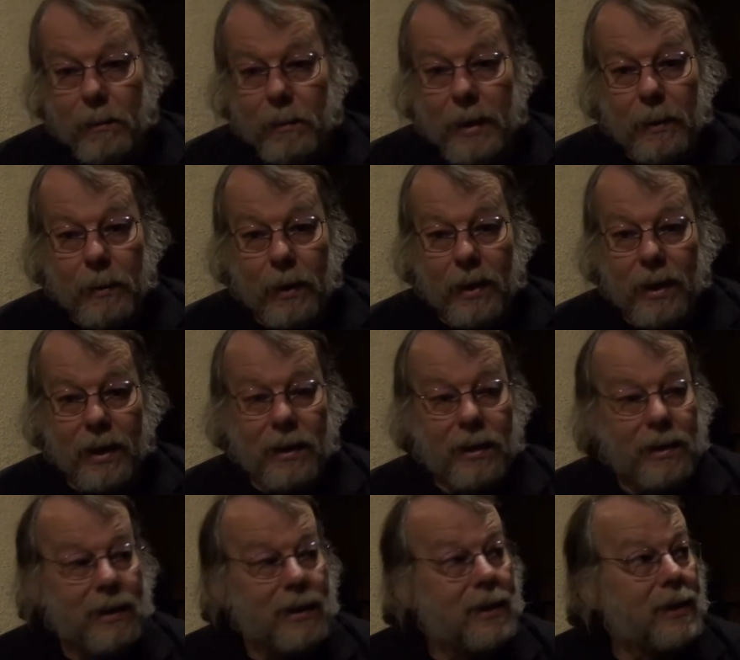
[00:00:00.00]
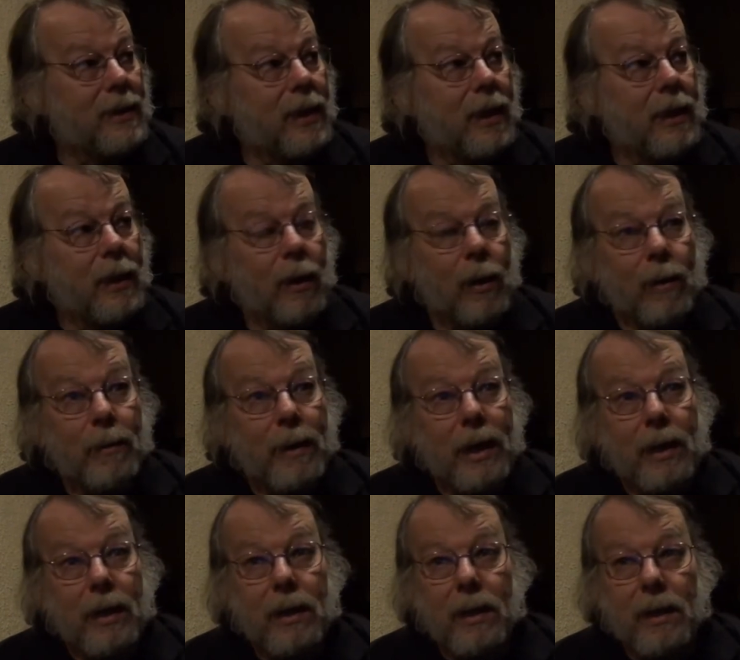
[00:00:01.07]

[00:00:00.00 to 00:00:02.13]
people that know me,